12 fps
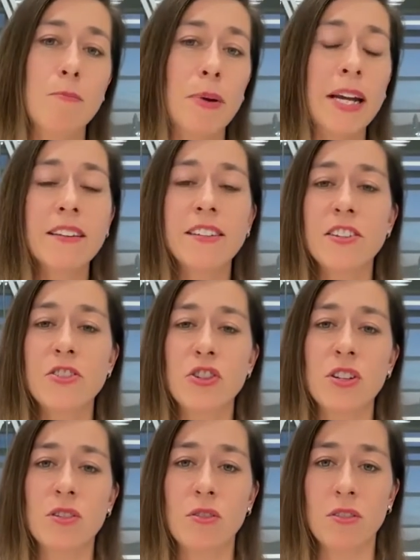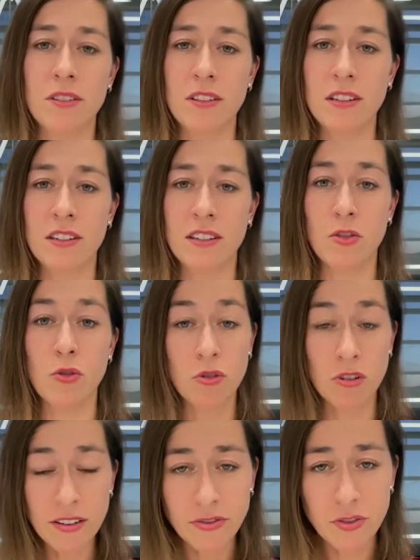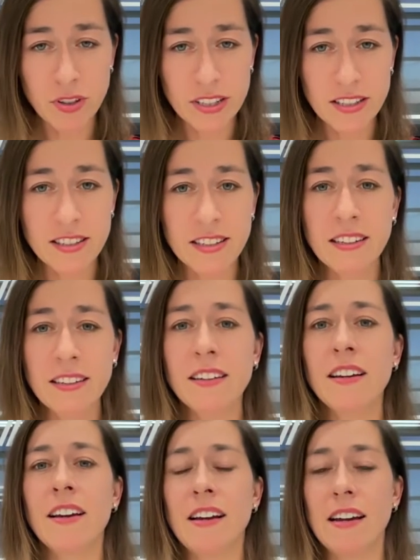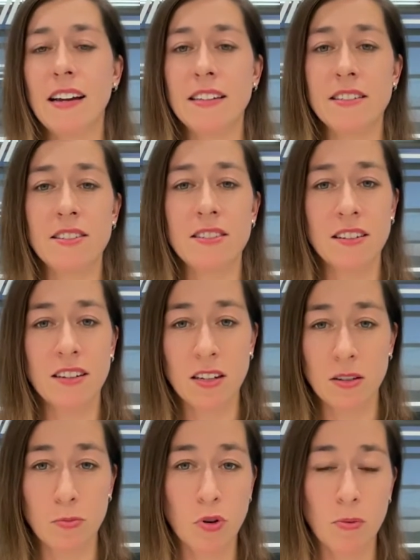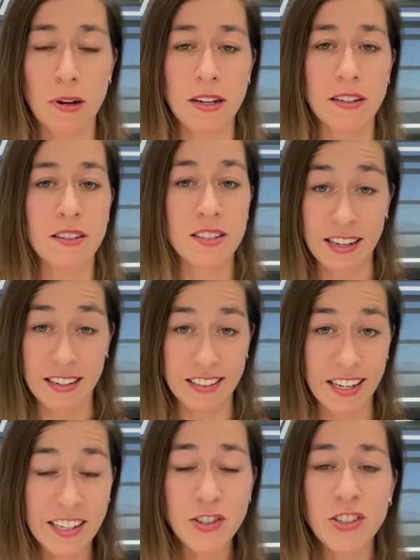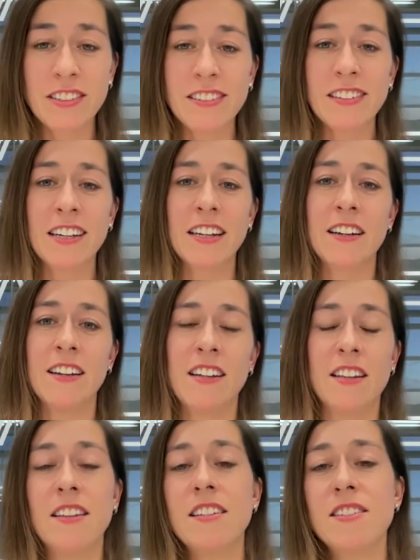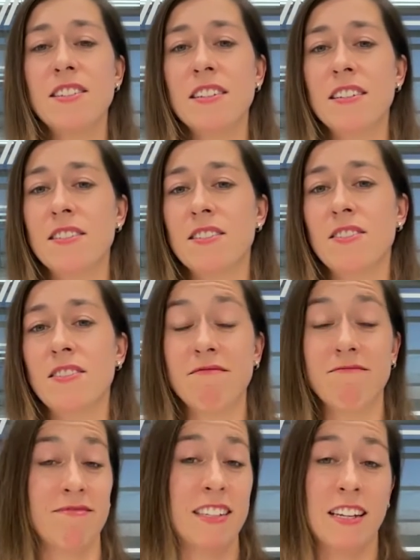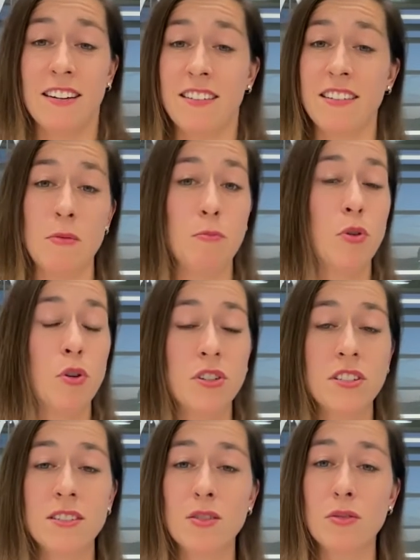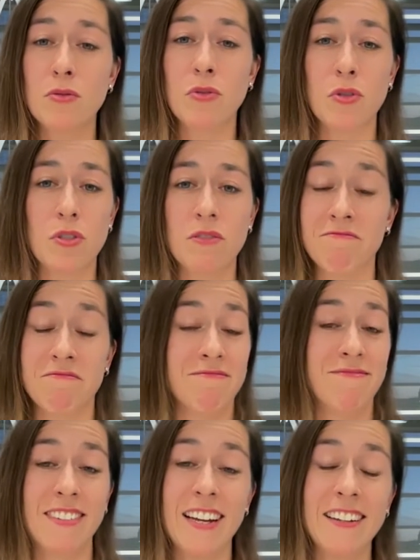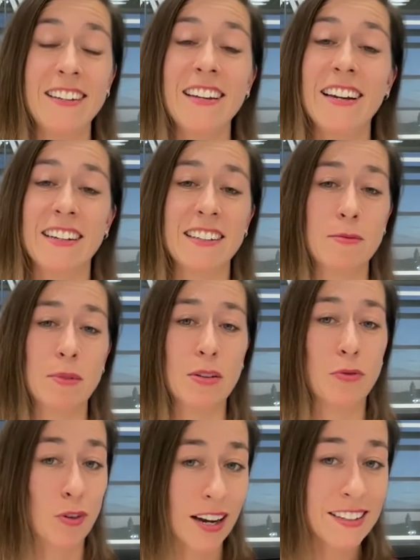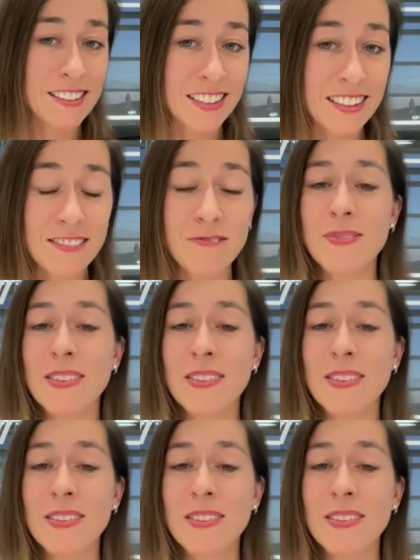pay attention on the referencing and proper citation. This is important for any academic writing